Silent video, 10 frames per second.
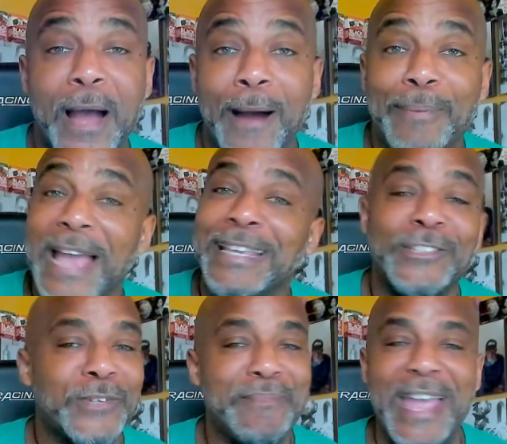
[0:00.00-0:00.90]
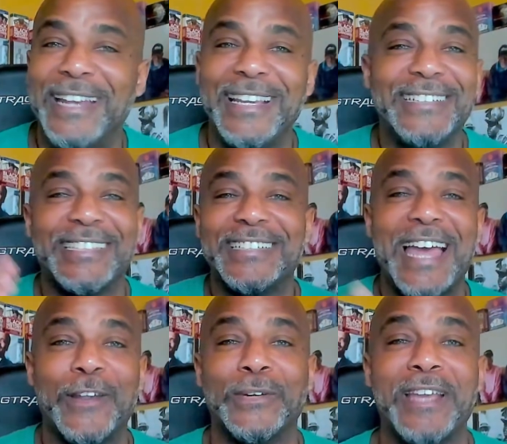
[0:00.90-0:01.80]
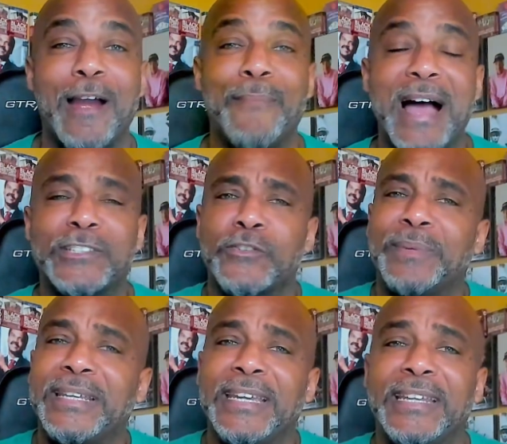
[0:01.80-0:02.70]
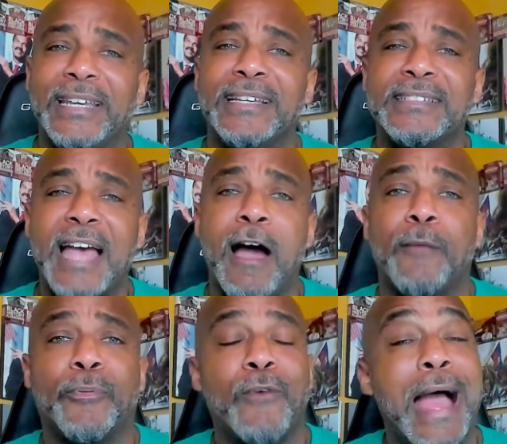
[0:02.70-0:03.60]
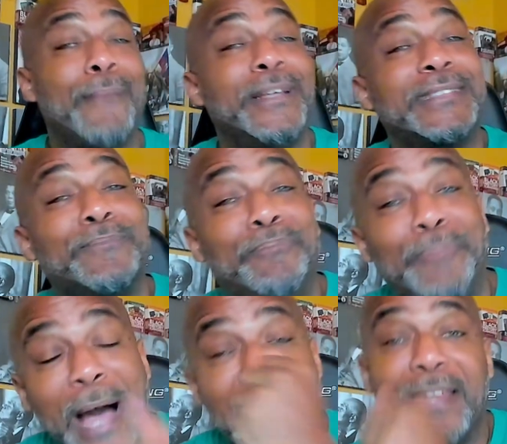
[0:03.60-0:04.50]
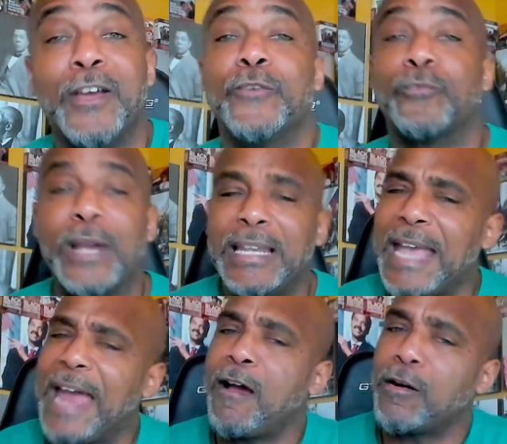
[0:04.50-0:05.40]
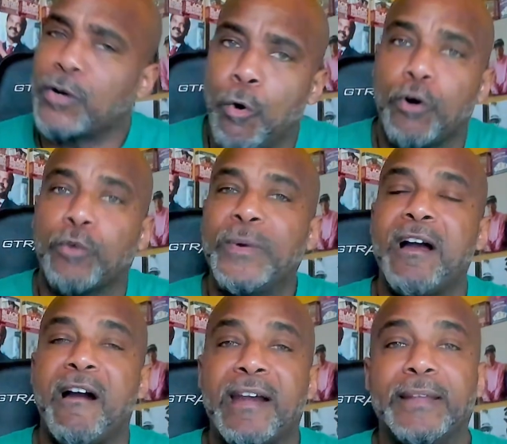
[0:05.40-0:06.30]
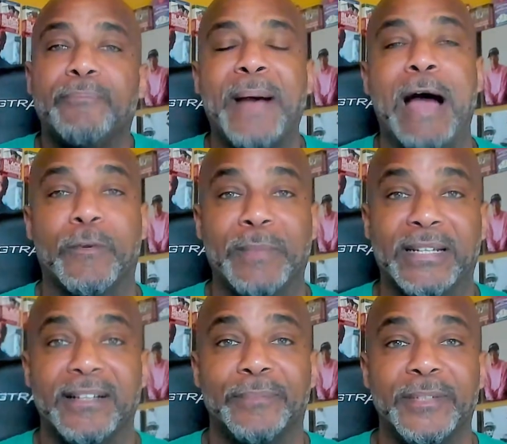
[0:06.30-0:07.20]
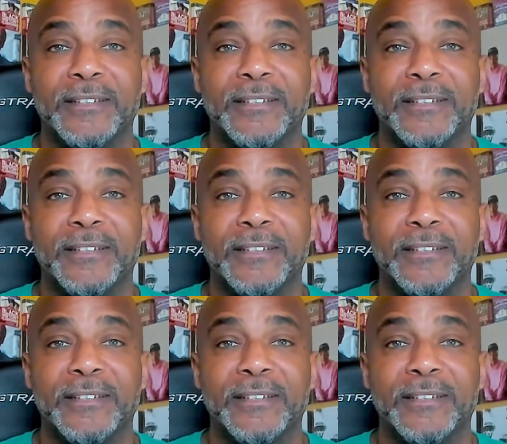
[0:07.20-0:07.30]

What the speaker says: Black History Made Easy is not only our mantra, but it is our promise. But really at our core, we are an empowerment company.